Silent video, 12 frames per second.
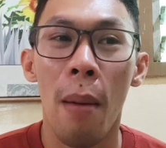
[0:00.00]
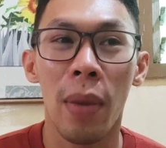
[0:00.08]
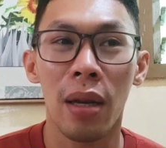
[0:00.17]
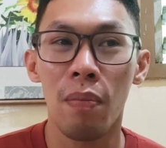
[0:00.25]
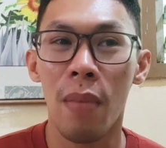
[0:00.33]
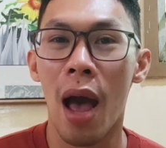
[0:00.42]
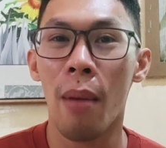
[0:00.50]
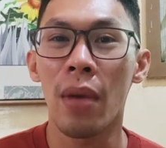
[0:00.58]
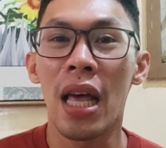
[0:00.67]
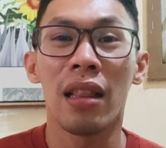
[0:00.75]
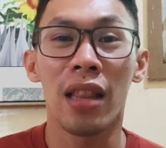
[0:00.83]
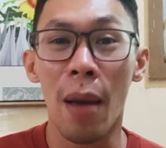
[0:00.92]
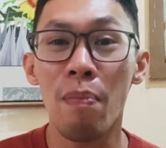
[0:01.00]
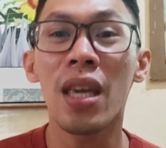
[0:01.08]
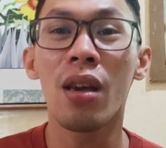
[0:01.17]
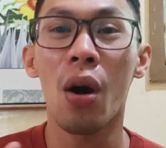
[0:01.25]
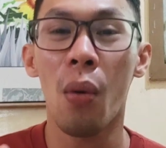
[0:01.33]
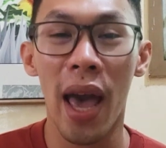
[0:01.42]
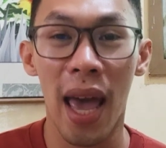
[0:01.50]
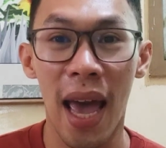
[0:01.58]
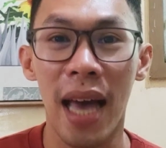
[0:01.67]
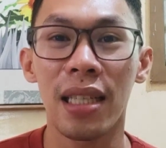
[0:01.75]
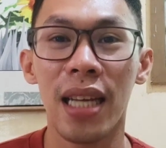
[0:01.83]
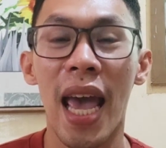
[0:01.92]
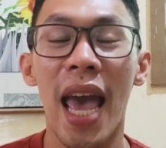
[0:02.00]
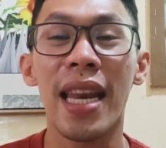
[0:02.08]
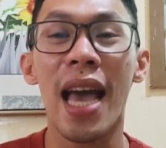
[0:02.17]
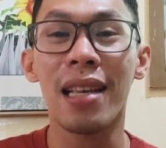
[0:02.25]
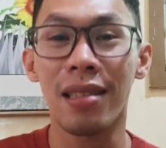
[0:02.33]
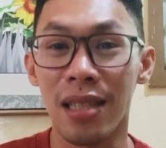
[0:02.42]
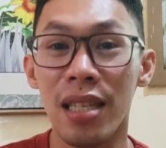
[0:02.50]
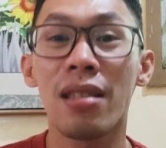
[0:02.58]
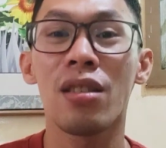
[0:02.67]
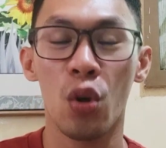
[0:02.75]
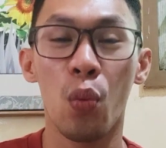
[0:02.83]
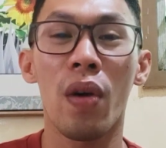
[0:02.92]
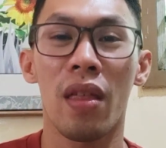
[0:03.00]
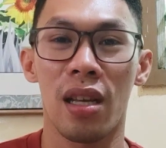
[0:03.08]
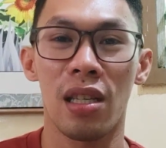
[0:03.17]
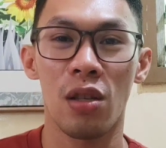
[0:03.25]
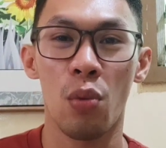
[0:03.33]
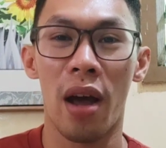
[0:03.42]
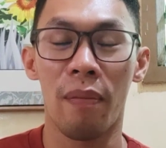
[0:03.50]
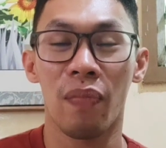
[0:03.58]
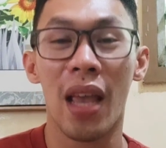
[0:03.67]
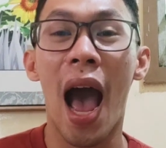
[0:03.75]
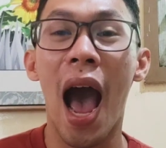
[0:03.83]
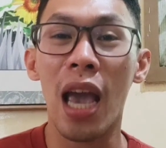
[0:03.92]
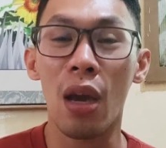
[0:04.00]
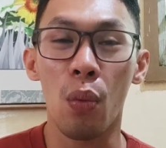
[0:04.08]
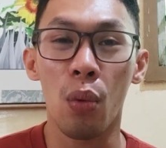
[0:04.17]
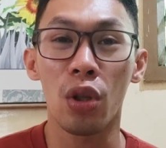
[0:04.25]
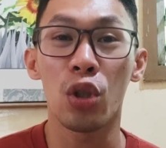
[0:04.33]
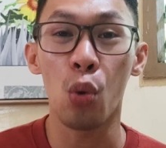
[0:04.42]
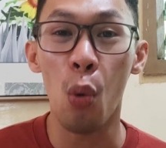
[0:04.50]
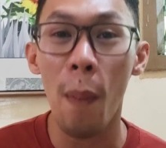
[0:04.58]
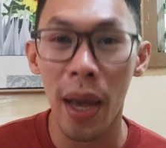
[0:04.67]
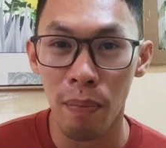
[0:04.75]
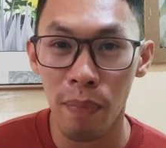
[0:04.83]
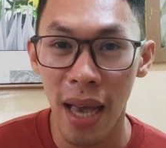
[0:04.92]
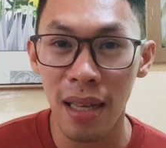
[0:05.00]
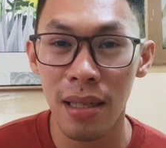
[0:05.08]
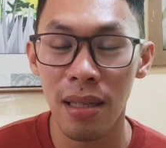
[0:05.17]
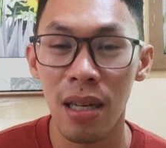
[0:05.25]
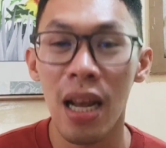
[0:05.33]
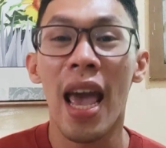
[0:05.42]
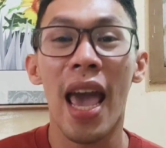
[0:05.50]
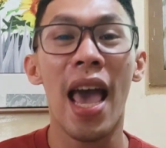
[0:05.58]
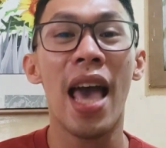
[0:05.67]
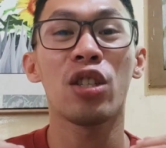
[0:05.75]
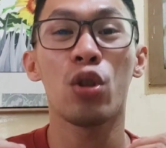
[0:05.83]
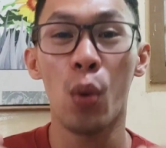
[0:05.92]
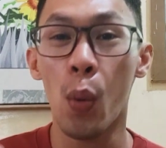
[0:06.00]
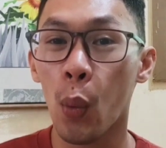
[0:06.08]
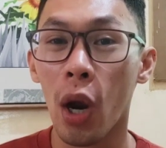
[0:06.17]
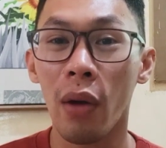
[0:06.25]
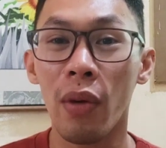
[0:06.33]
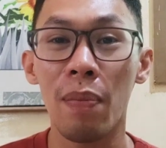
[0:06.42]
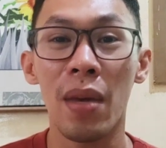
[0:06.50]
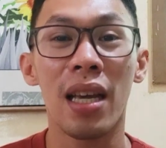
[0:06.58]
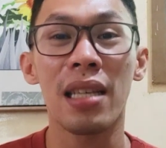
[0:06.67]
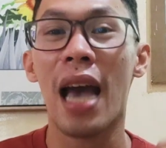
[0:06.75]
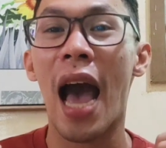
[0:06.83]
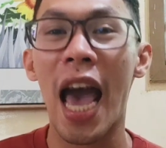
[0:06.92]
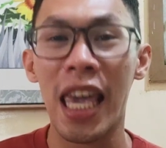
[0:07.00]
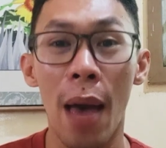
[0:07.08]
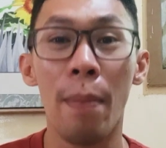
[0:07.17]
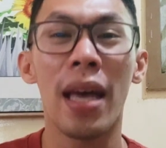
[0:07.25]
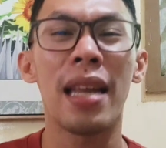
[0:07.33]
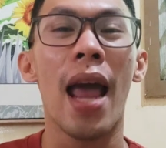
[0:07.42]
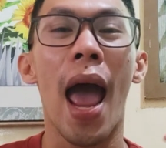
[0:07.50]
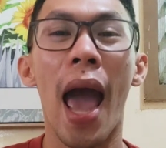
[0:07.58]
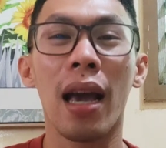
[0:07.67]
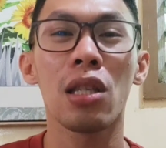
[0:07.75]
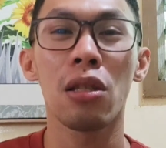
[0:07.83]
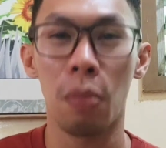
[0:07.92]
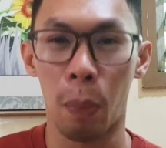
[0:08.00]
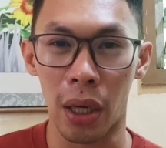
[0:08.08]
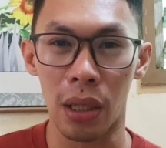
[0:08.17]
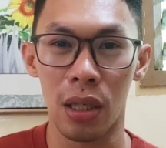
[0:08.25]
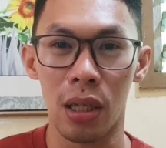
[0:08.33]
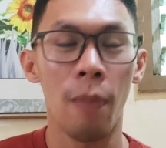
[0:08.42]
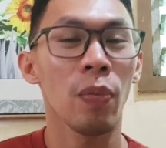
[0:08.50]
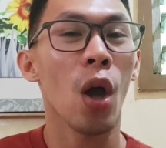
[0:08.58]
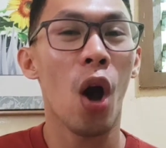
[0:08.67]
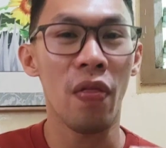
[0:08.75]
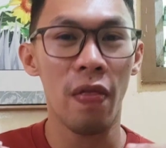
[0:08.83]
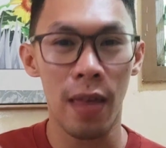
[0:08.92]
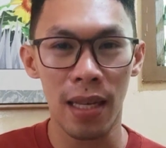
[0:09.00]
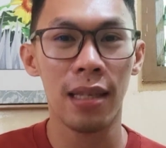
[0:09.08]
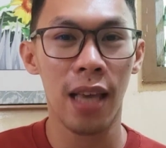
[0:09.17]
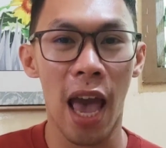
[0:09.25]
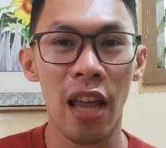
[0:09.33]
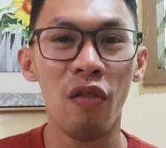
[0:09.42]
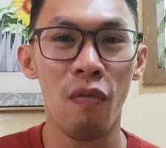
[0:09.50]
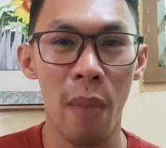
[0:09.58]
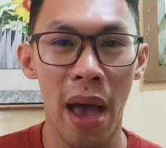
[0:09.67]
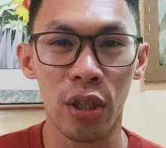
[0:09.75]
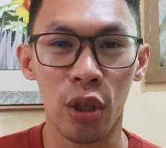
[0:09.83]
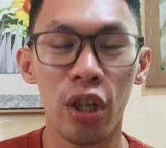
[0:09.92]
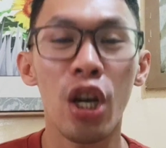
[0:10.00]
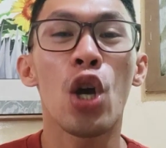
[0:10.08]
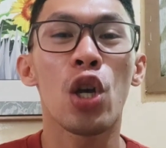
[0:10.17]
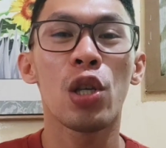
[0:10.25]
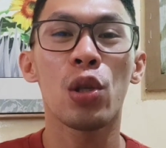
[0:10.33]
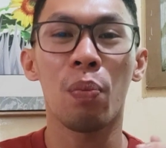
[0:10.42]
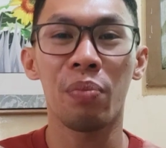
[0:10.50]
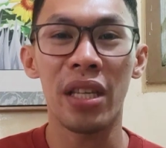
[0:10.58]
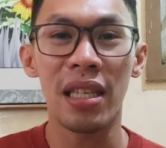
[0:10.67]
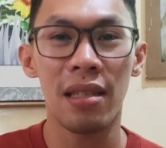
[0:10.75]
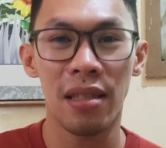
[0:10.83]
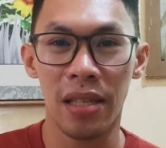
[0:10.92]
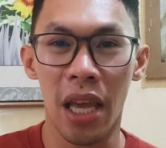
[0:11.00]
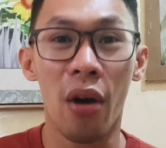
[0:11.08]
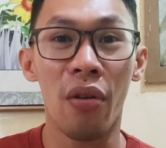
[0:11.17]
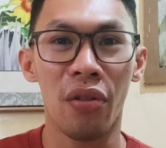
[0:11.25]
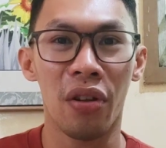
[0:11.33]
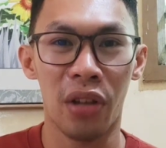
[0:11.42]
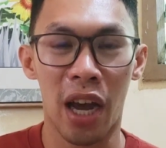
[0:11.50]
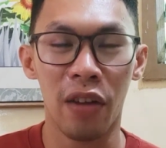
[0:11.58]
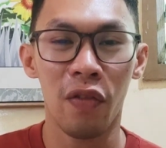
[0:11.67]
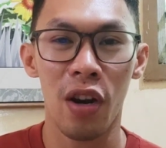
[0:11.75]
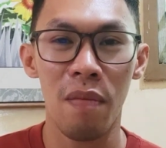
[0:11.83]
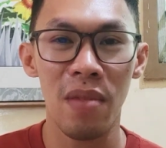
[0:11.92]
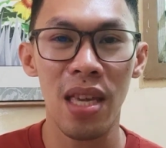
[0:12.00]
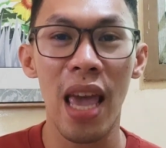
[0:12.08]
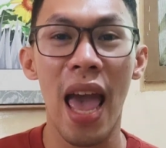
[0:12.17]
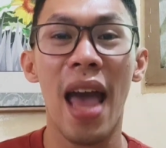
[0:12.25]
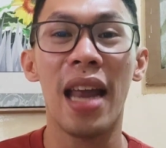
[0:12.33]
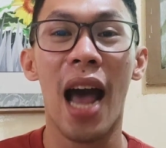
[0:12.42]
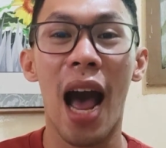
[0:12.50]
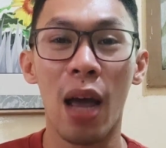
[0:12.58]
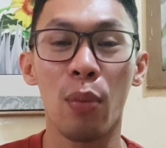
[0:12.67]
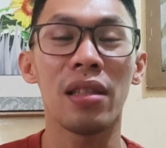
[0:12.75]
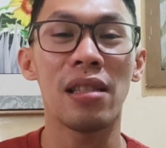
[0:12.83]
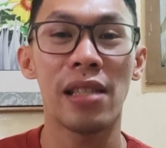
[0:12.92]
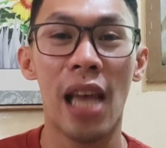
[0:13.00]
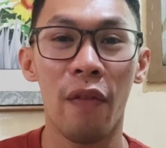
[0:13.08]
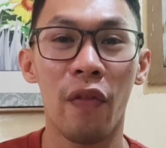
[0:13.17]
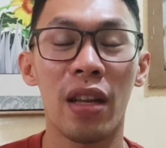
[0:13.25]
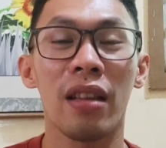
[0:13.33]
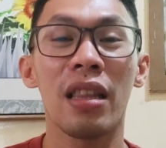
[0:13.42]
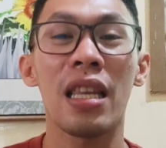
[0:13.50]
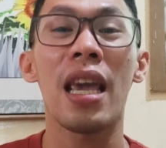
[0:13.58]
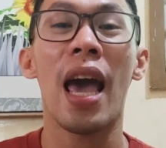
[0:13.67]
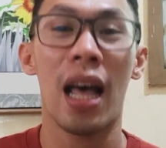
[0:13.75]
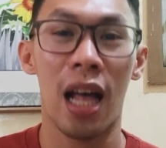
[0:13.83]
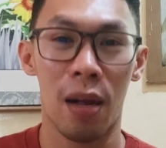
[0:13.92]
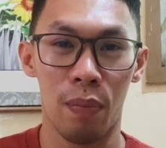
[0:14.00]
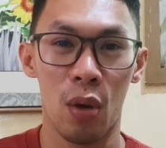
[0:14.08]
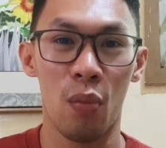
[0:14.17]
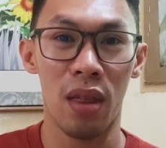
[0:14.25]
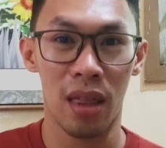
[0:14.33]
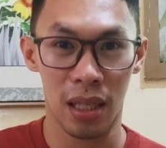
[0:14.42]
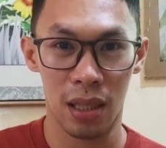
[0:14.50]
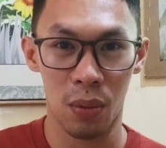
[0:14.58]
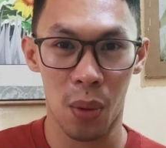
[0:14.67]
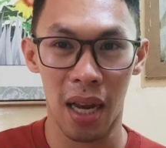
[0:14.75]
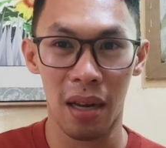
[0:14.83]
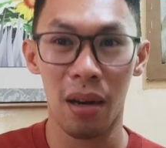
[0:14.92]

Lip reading: But ma'am, let me go ahead and assist you with this one. I will do my best, and don't worry, because I am an expert on this kind of matter. So please stay on the line for me, and I will definitely help you with this one.